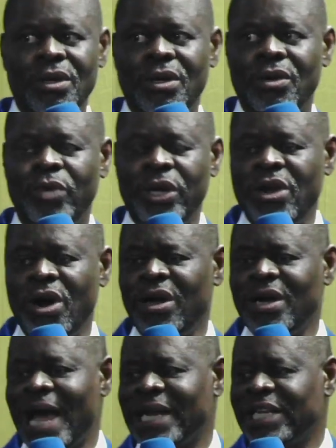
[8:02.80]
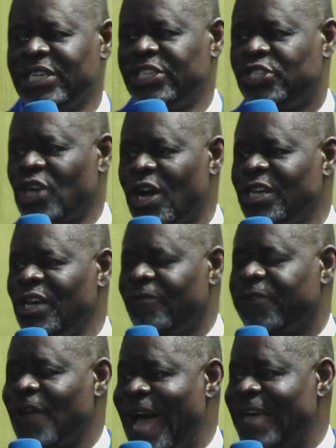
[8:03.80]
We know that in the journey of
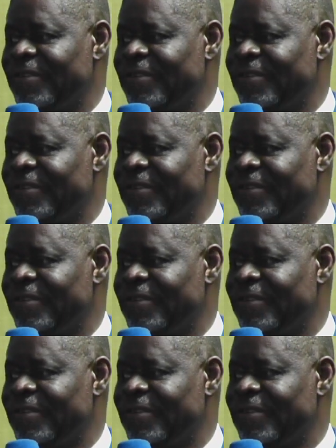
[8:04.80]
life,